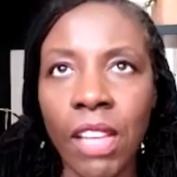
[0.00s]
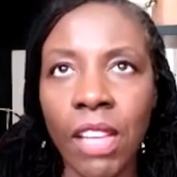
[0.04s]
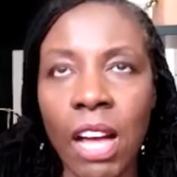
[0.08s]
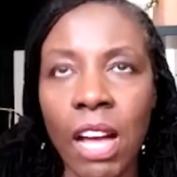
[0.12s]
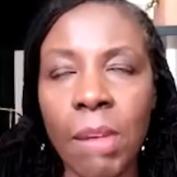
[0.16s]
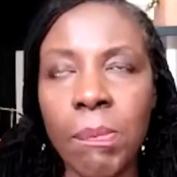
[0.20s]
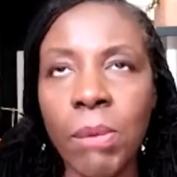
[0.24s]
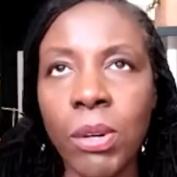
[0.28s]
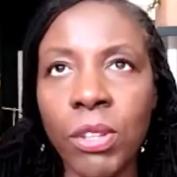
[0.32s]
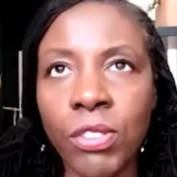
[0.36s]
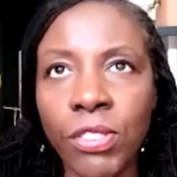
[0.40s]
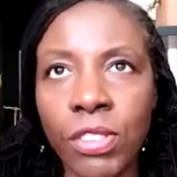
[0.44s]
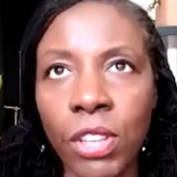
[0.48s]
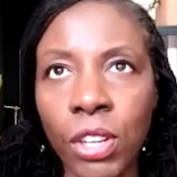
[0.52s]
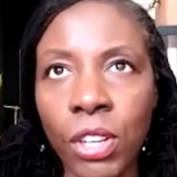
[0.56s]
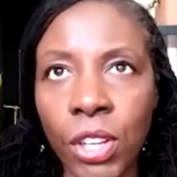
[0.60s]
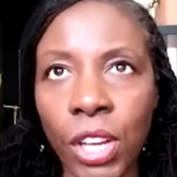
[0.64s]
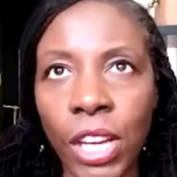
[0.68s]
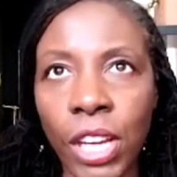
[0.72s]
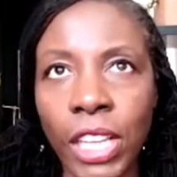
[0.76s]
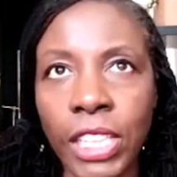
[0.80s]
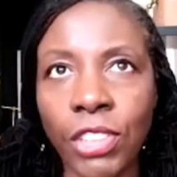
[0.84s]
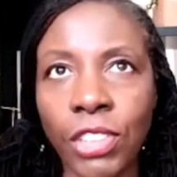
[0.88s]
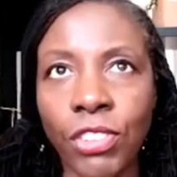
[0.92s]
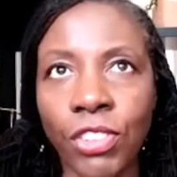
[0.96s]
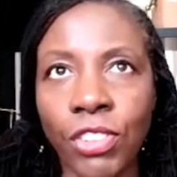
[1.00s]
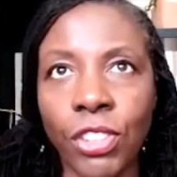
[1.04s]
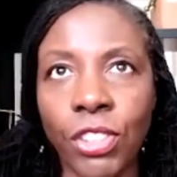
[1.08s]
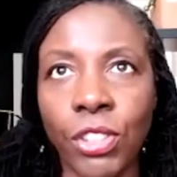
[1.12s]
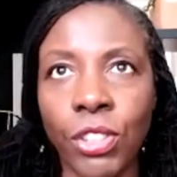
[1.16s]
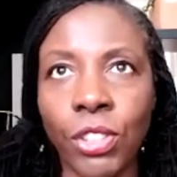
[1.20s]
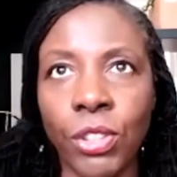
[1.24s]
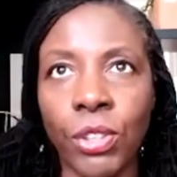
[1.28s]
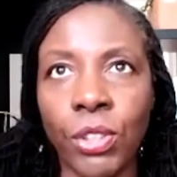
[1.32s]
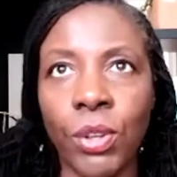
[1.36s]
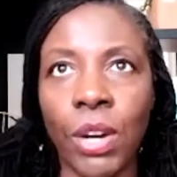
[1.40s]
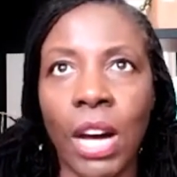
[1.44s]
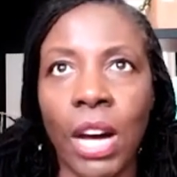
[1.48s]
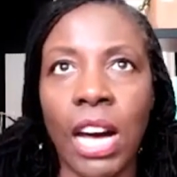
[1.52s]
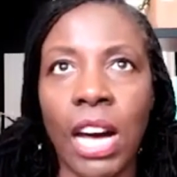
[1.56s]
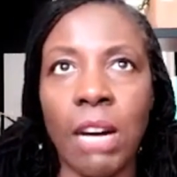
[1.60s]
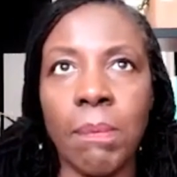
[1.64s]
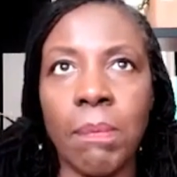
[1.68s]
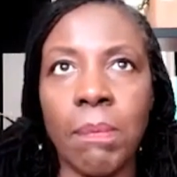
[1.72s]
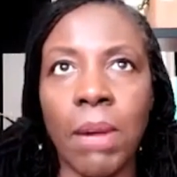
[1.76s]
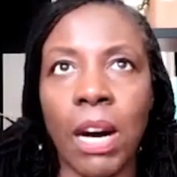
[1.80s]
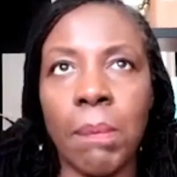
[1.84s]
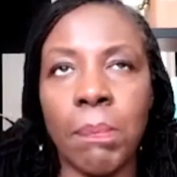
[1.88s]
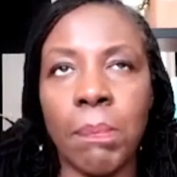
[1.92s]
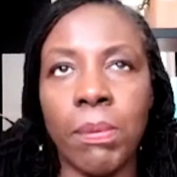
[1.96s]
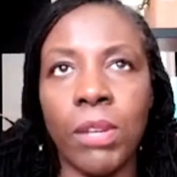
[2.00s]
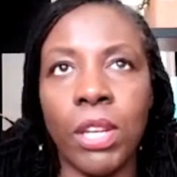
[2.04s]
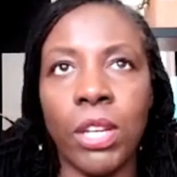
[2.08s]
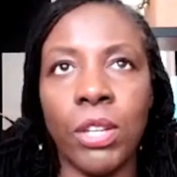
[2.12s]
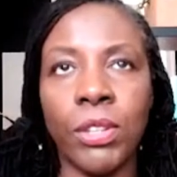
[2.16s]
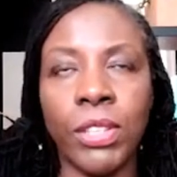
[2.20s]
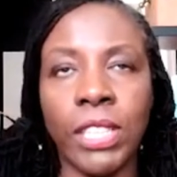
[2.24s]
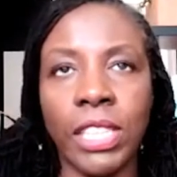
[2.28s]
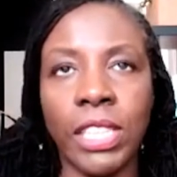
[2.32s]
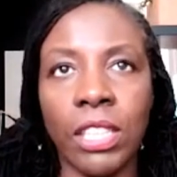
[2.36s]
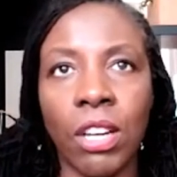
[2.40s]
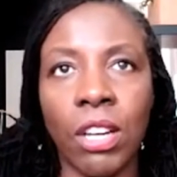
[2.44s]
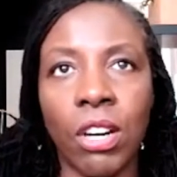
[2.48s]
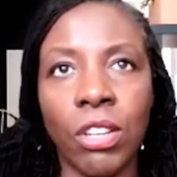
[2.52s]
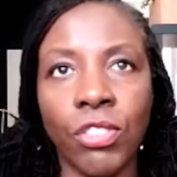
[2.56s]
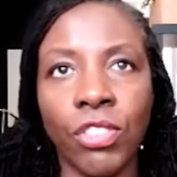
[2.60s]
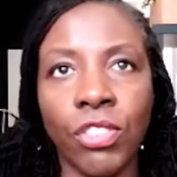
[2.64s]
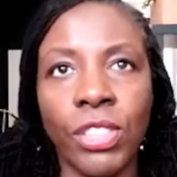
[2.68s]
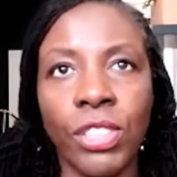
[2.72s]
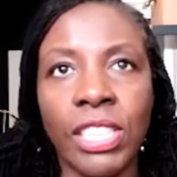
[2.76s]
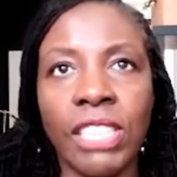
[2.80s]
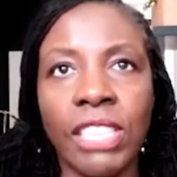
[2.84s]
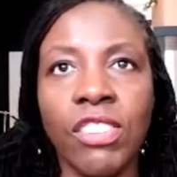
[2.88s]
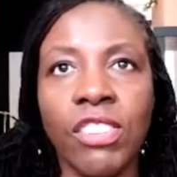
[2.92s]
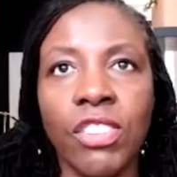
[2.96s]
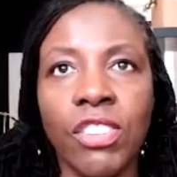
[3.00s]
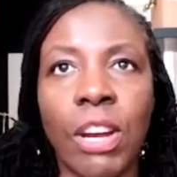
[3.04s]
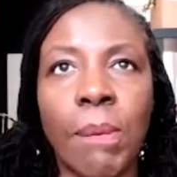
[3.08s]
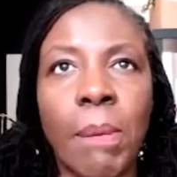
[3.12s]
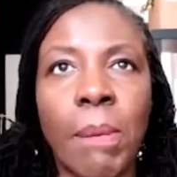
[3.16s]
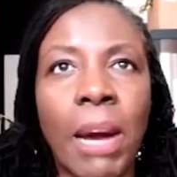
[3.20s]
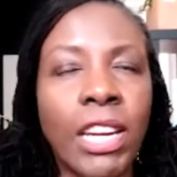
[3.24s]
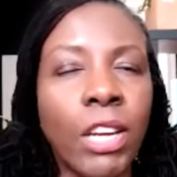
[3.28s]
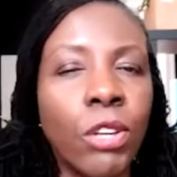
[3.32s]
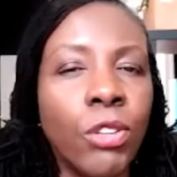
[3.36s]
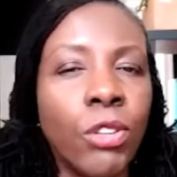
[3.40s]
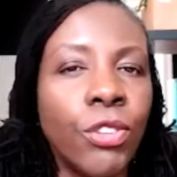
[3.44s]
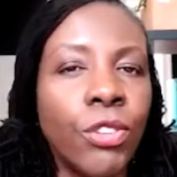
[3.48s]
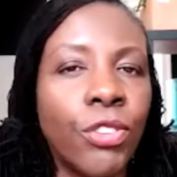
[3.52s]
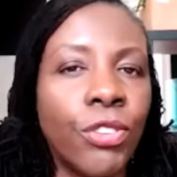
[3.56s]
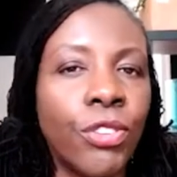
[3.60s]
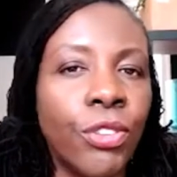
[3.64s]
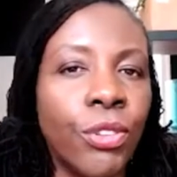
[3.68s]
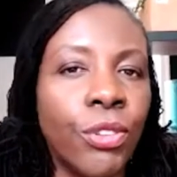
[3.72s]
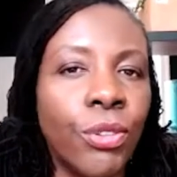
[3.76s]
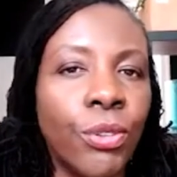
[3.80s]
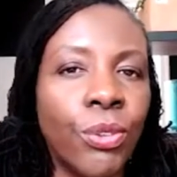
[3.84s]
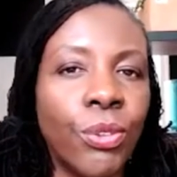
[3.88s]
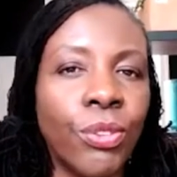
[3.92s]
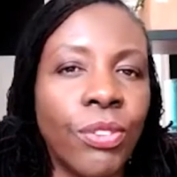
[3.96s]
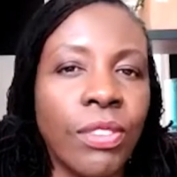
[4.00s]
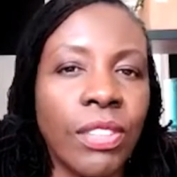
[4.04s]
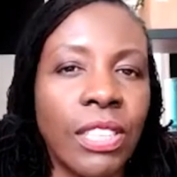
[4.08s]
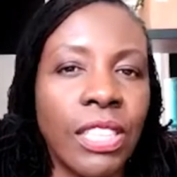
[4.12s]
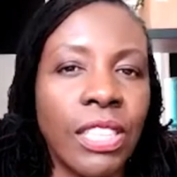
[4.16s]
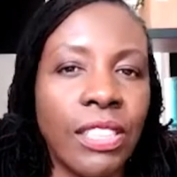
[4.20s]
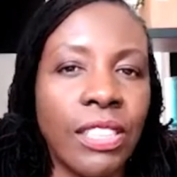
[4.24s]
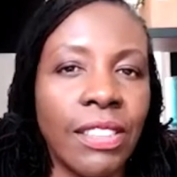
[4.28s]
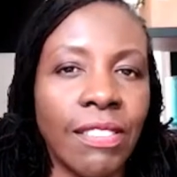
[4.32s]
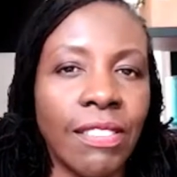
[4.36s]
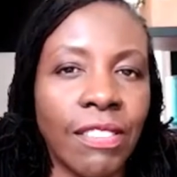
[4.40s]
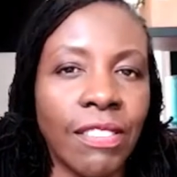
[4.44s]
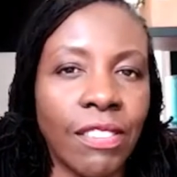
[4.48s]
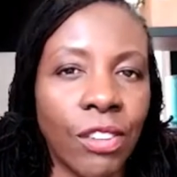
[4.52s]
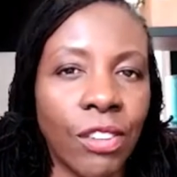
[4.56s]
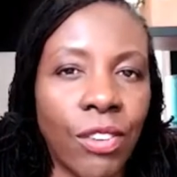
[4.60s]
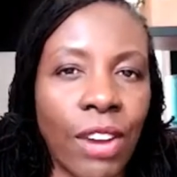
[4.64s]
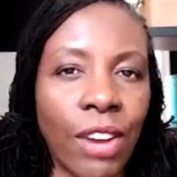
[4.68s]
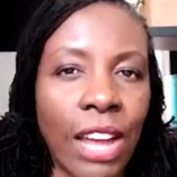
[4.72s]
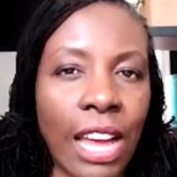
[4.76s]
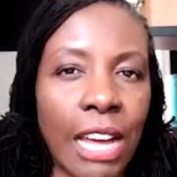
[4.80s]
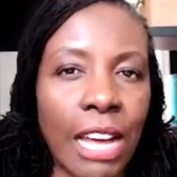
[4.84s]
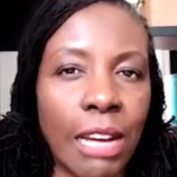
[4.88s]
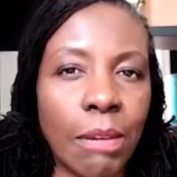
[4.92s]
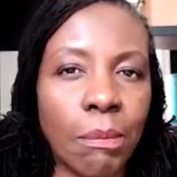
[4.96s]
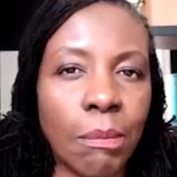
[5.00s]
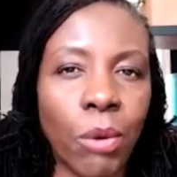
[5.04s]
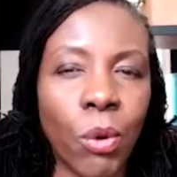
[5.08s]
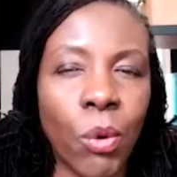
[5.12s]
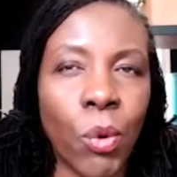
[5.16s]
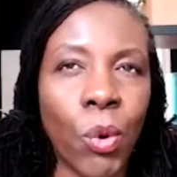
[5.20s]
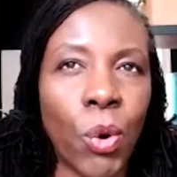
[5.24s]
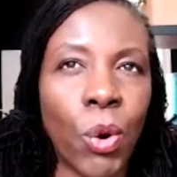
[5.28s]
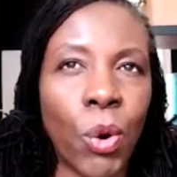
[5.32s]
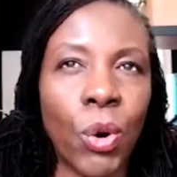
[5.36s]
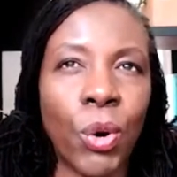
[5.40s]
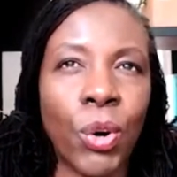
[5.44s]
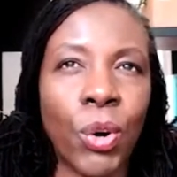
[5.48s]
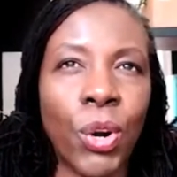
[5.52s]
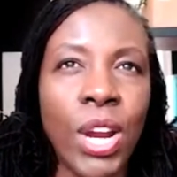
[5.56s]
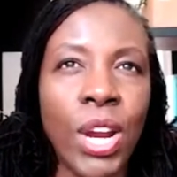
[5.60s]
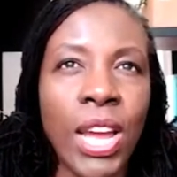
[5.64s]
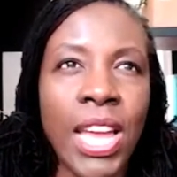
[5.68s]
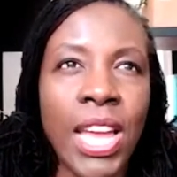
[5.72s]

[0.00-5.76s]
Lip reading: I'm also going to upload it onto Instagram. I don't use Instagram or